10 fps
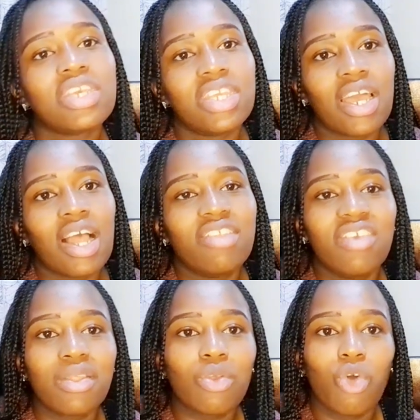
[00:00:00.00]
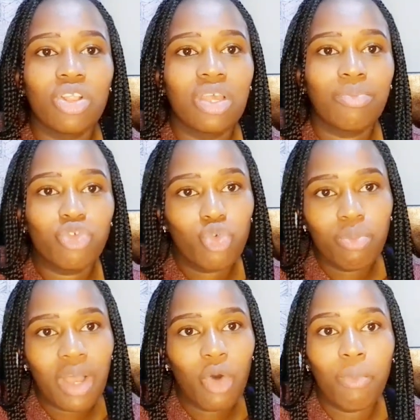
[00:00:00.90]
yeah, I'll just call them
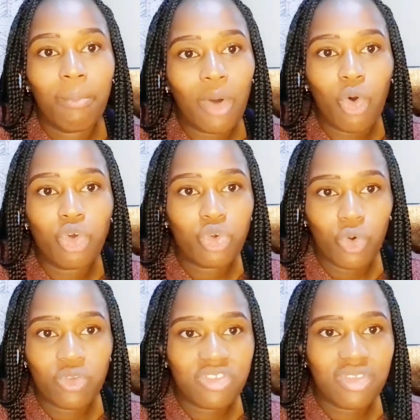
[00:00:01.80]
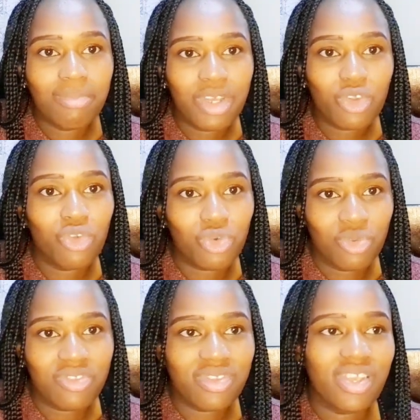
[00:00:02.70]
chuma or rods, metal
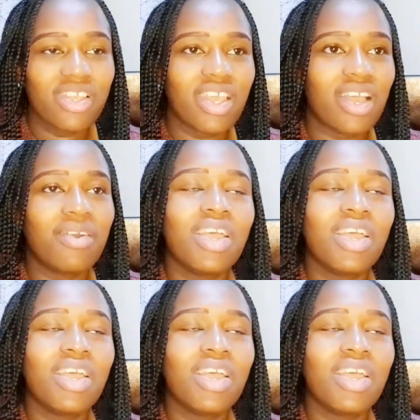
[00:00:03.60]
rods. Yeah.